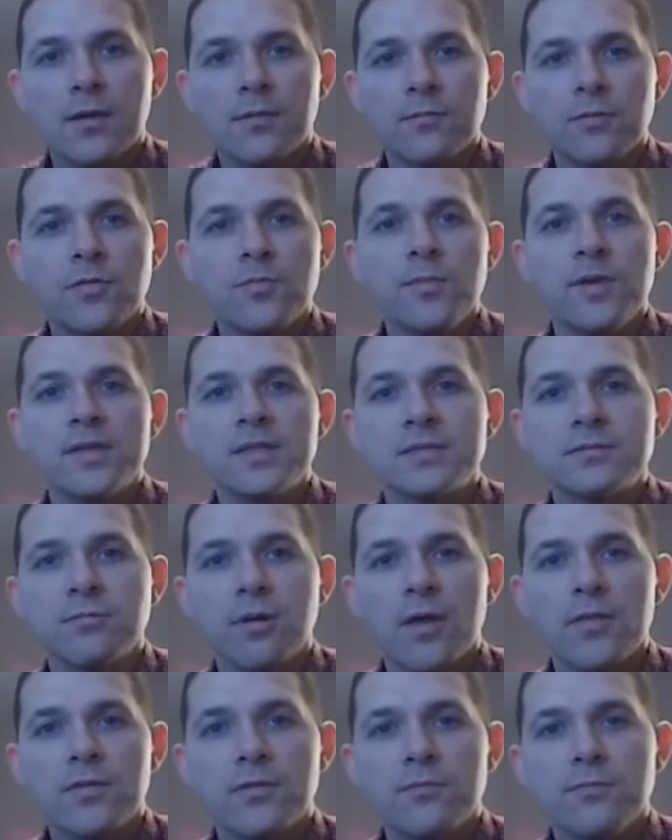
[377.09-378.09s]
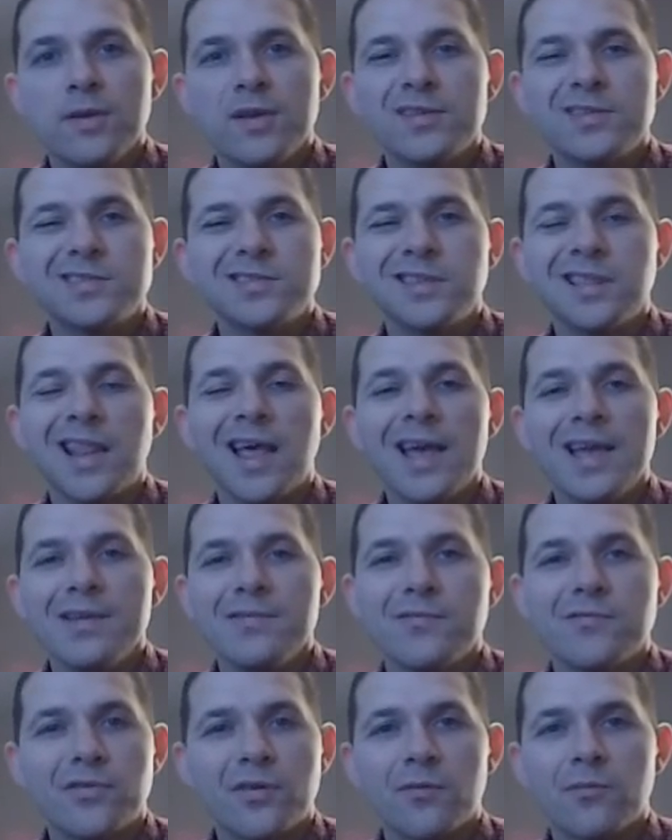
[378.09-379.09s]
with mixed
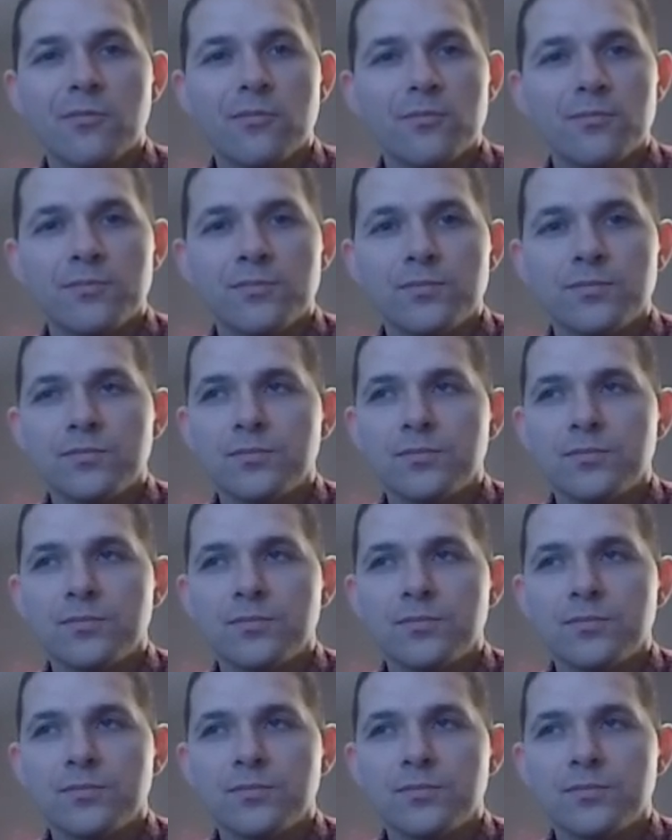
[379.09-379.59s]
light, from